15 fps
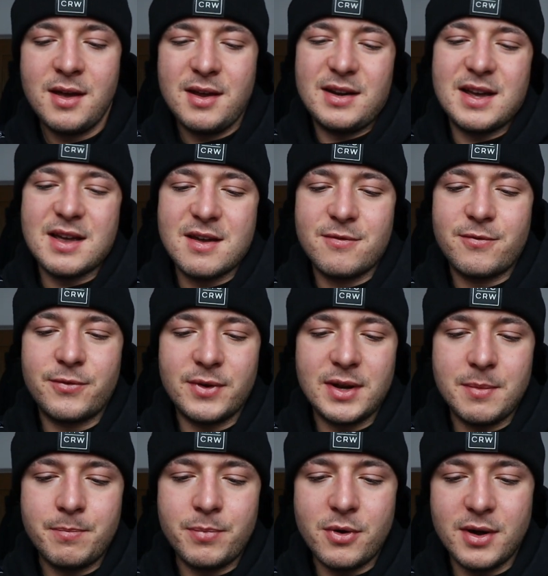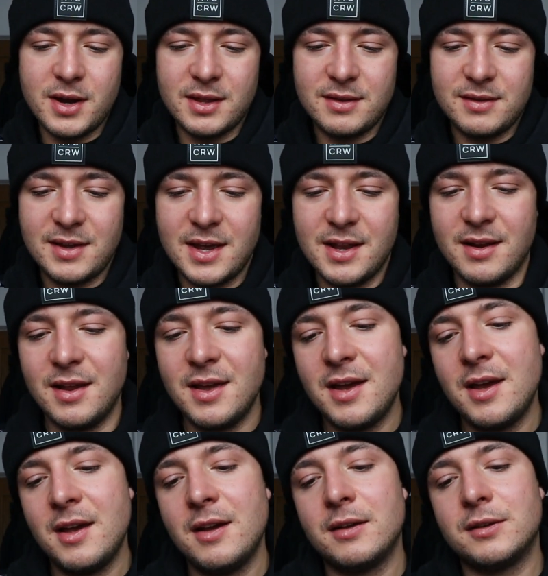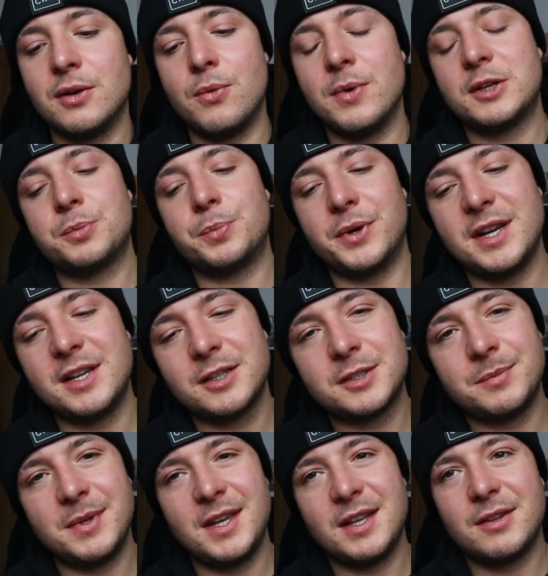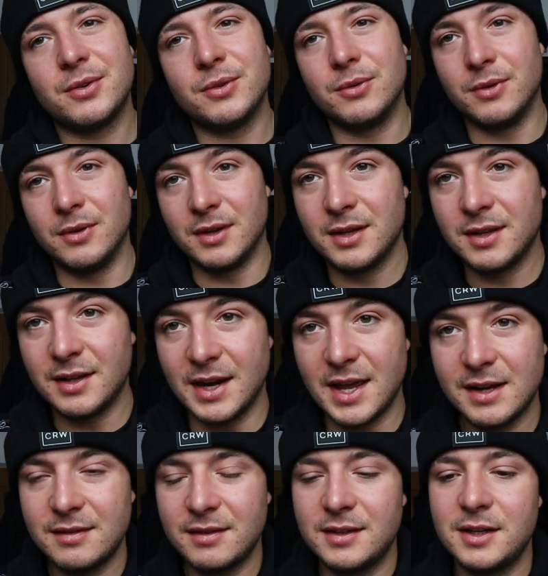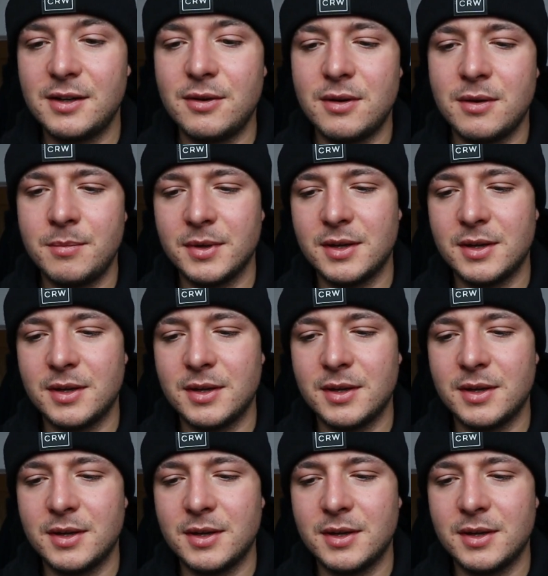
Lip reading: and I have 3.10. So which brings me to the next year,